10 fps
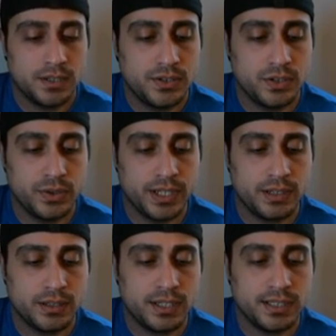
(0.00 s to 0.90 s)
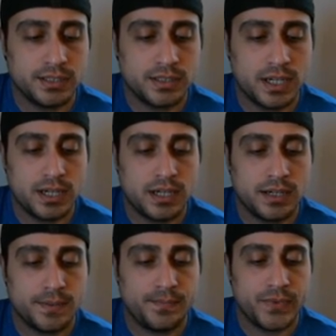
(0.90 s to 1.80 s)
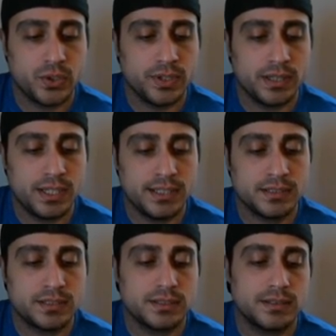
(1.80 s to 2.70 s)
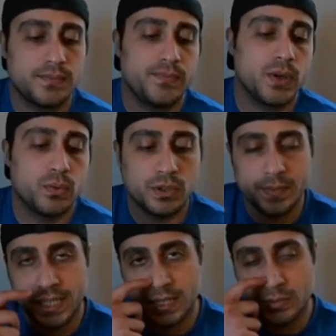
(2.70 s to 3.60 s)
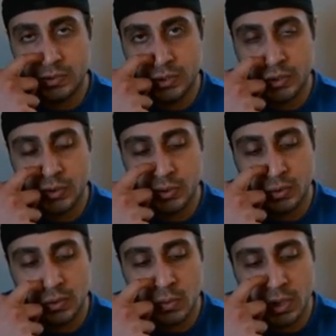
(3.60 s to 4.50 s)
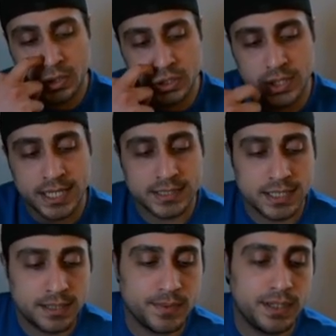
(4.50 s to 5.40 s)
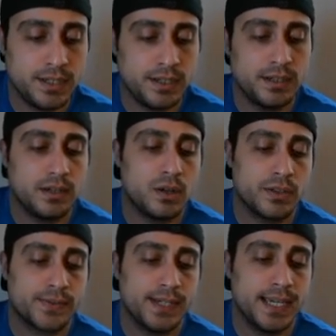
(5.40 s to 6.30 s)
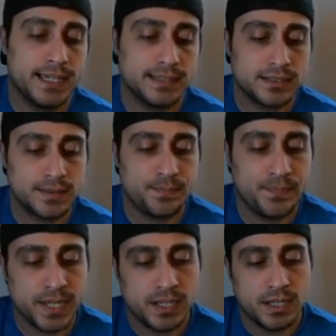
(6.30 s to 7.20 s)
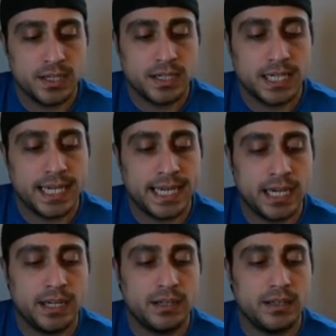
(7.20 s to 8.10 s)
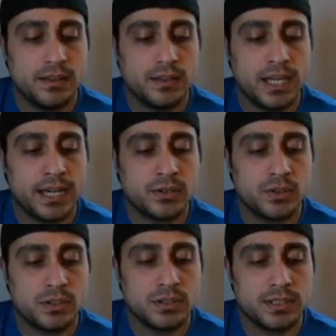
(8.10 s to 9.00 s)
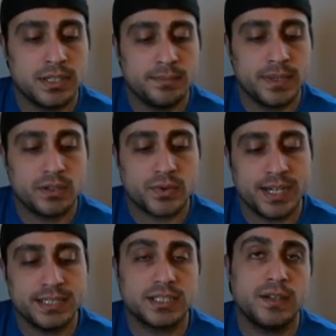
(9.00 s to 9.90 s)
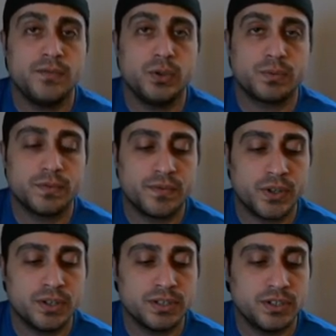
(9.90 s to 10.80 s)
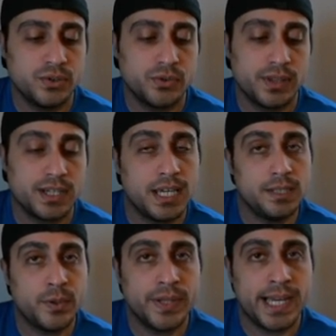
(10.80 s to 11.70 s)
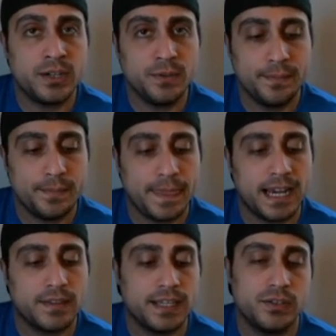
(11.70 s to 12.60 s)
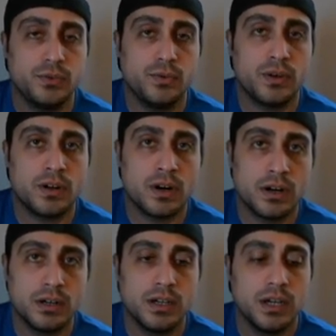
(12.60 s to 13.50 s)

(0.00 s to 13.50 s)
Doing these, we'll be able to work the tricep in all 3 heads. And the lateral dumbbell raise, if you prefer to do it with a cable now that you're